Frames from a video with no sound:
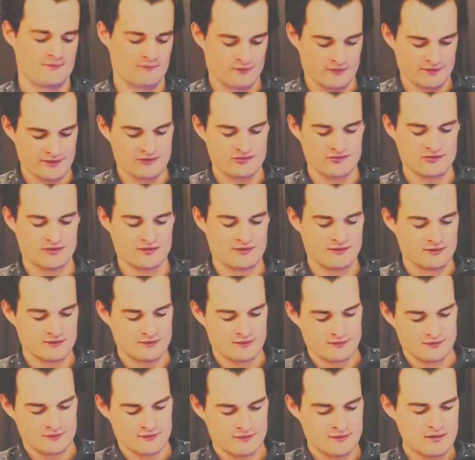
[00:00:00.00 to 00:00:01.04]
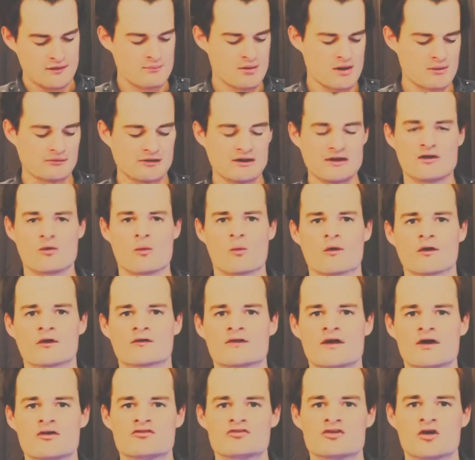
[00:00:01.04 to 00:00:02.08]
Well, that's a Probably need to work
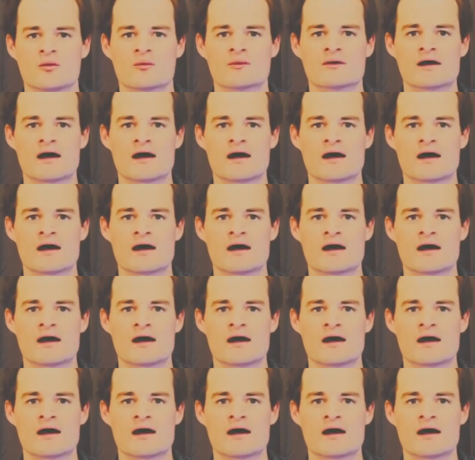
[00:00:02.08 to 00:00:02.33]
that joke